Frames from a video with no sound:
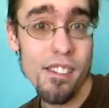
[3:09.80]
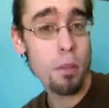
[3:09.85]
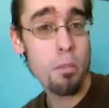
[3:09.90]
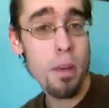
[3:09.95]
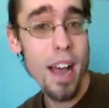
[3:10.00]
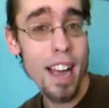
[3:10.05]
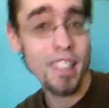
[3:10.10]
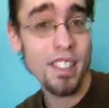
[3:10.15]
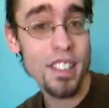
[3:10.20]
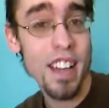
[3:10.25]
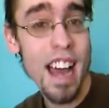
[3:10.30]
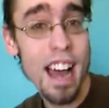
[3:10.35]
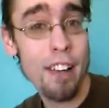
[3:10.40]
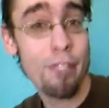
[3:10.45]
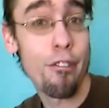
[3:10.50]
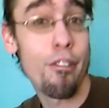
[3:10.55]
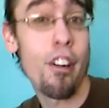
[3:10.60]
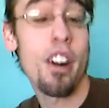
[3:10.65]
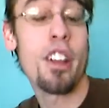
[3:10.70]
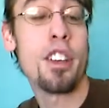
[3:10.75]
Bill Paxton
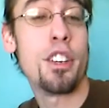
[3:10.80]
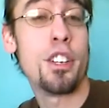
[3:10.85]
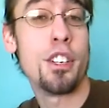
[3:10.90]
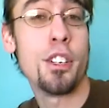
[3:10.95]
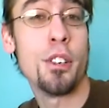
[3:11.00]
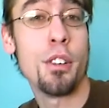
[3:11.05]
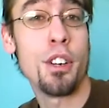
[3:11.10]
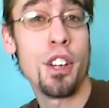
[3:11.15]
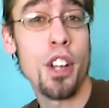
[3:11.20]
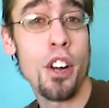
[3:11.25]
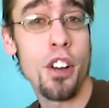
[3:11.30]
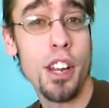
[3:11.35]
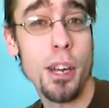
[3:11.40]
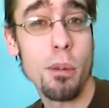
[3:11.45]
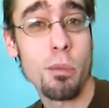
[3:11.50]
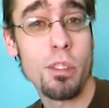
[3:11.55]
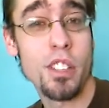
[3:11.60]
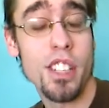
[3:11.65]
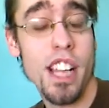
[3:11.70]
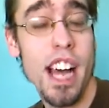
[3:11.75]
had fun, too.
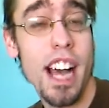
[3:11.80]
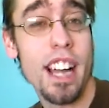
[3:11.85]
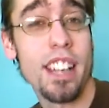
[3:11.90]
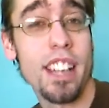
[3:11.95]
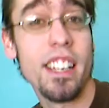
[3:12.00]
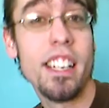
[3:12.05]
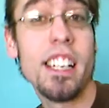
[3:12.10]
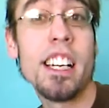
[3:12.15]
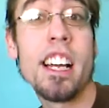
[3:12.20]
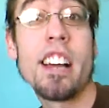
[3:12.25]
He was that